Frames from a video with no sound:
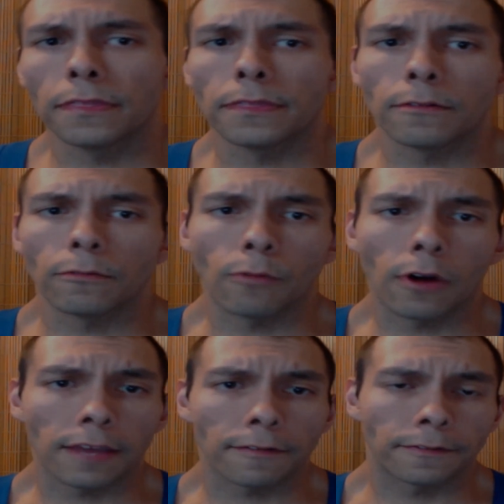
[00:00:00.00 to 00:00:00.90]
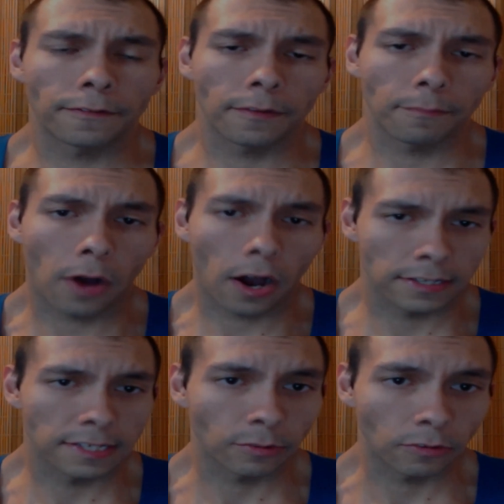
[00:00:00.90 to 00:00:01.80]
What if
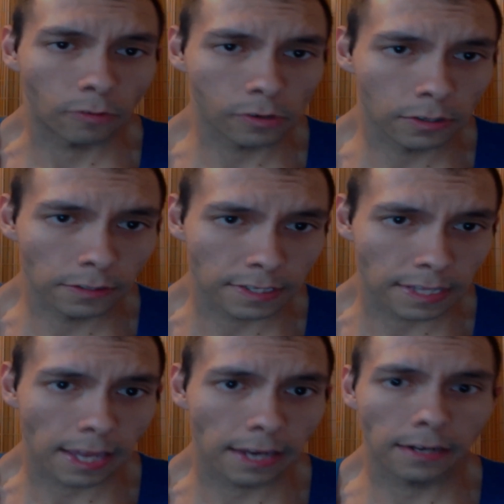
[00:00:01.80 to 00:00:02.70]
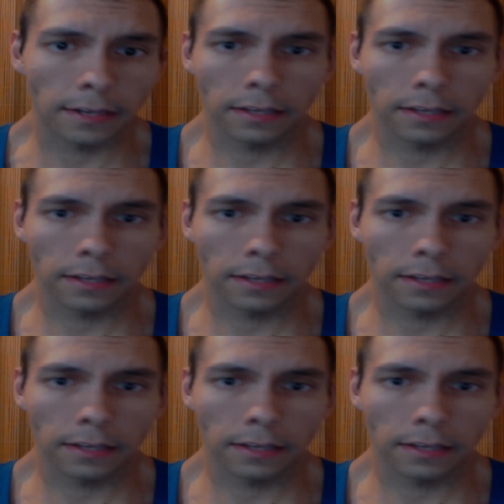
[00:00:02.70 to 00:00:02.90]
possible worlds then